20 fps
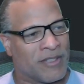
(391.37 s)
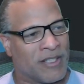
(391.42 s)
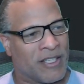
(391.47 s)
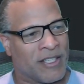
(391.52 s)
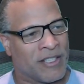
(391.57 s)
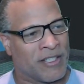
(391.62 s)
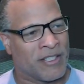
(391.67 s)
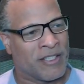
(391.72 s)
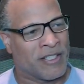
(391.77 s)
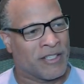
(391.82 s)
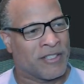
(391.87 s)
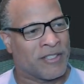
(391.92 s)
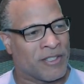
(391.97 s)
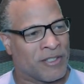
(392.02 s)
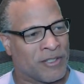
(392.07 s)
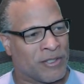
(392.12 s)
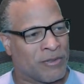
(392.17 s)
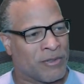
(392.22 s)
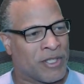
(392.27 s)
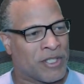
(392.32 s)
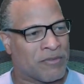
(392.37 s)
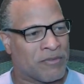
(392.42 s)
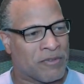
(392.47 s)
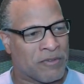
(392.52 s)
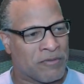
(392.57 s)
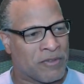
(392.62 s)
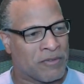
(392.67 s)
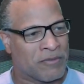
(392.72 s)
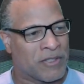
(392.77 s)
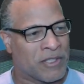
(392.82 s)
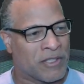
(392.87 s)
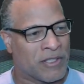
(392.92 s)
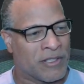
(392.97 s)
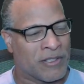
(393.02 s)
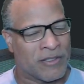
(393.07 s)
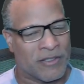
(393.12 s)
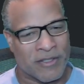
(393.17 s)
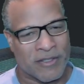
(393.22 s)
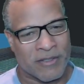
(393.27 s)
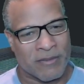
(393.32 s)
and then I sell the rest for
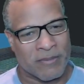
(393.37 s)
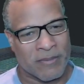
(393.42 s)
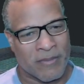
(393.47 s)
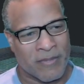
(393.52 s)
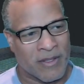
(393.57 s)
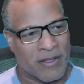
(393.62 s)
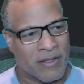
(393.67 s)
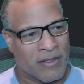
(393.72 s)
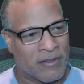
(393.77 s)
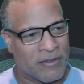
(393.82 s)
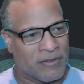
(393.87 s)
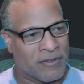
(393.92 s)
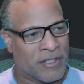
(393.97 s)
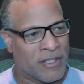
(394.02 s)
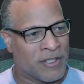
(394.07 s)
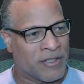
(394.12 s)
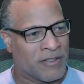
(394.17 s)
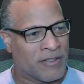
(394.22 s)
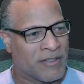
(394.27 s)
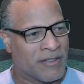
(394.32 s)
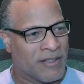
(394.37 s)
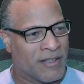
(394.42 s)
$50, right?